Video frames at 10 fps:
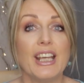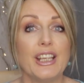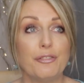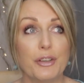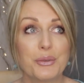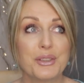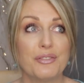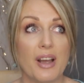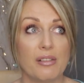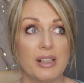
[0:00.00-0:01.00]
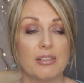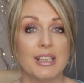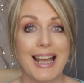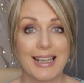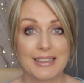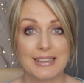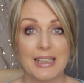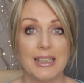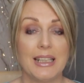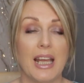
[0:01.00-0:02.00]
it feels very
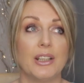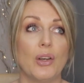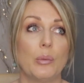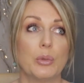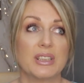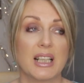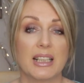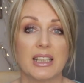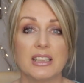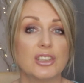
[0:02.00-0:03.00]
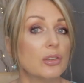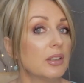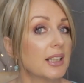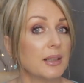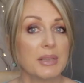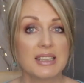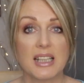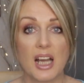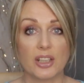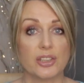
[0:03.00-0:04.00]
relaxing and almost like it's not like a
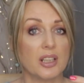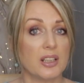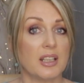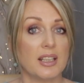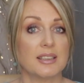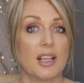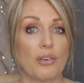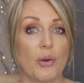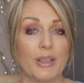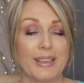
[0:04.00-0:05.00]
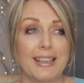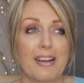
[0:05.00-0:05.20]
massage that things are rolling.